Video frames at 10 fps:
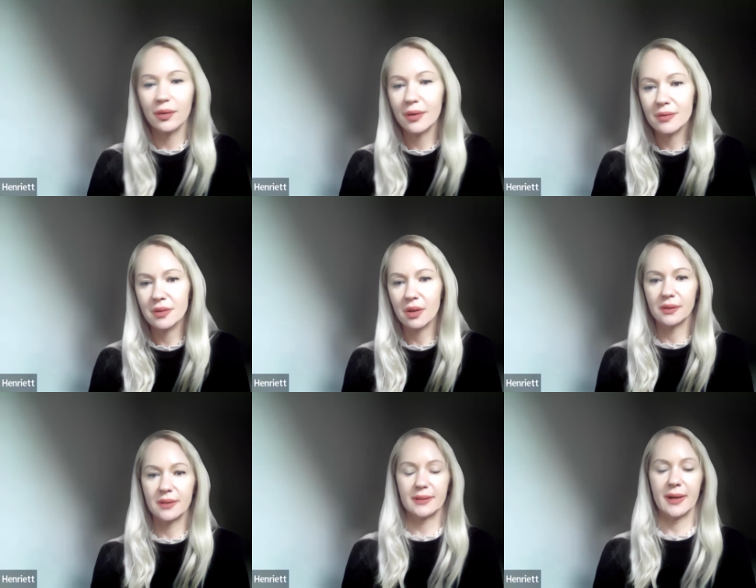Here's our
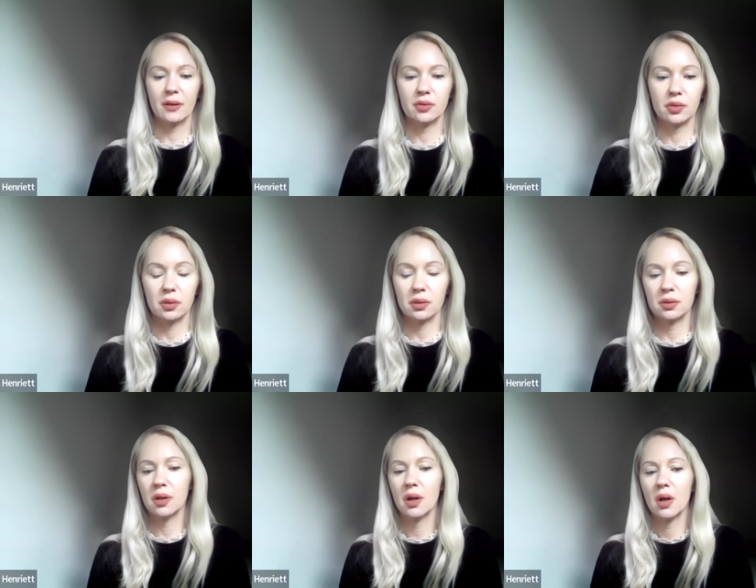discount
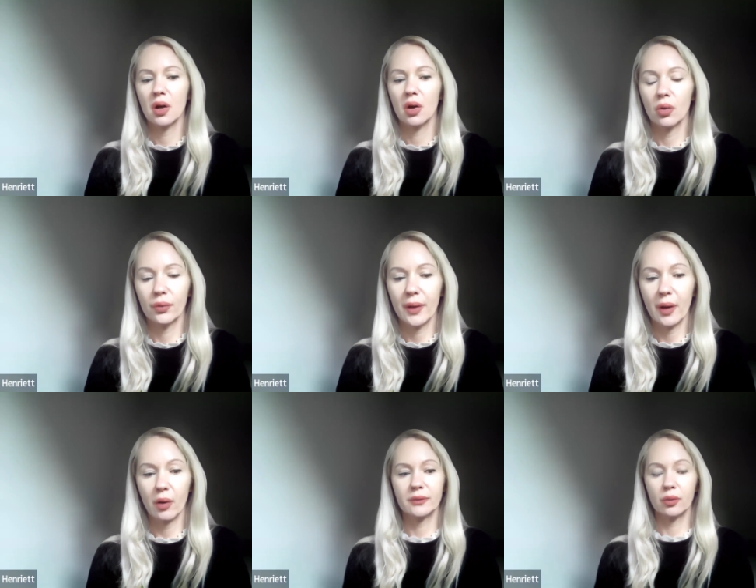on or
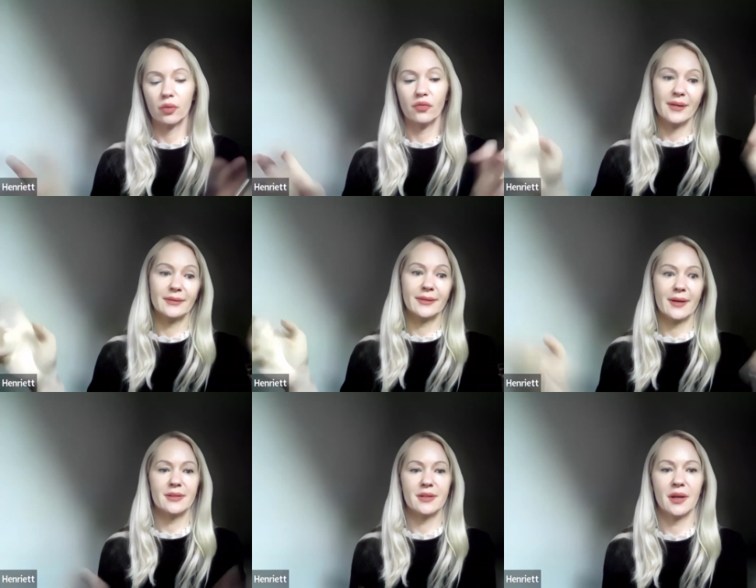now or
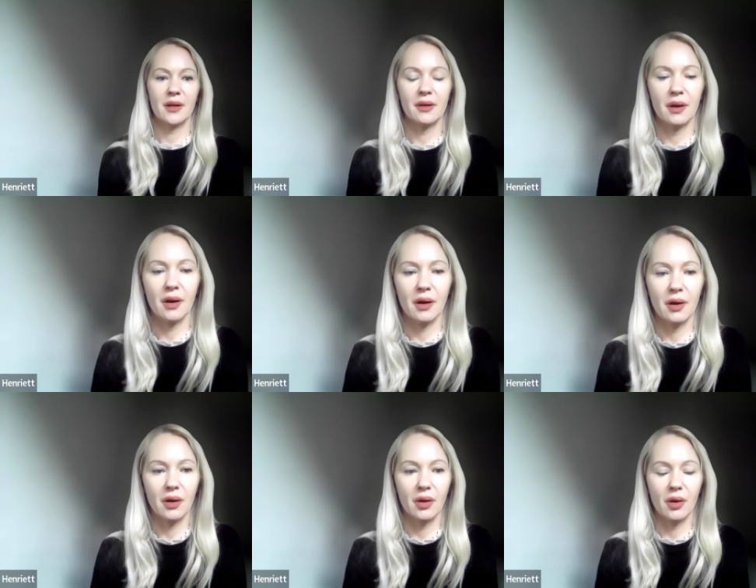Valentine's Day
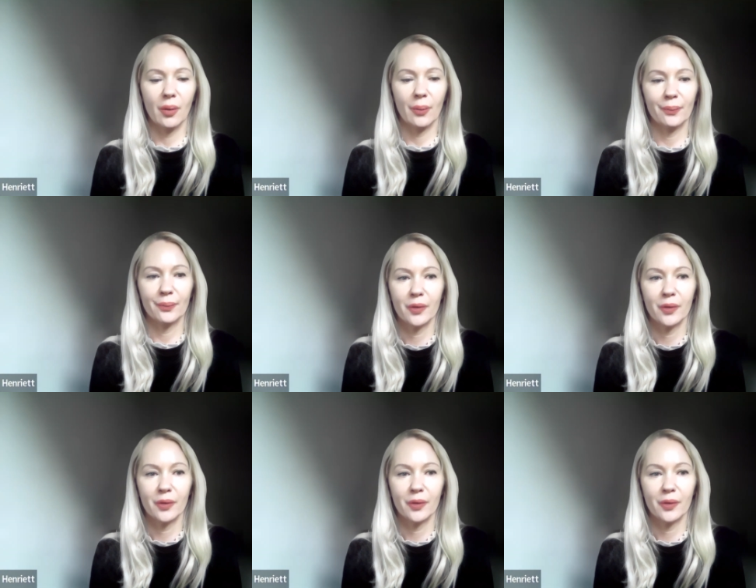um, um,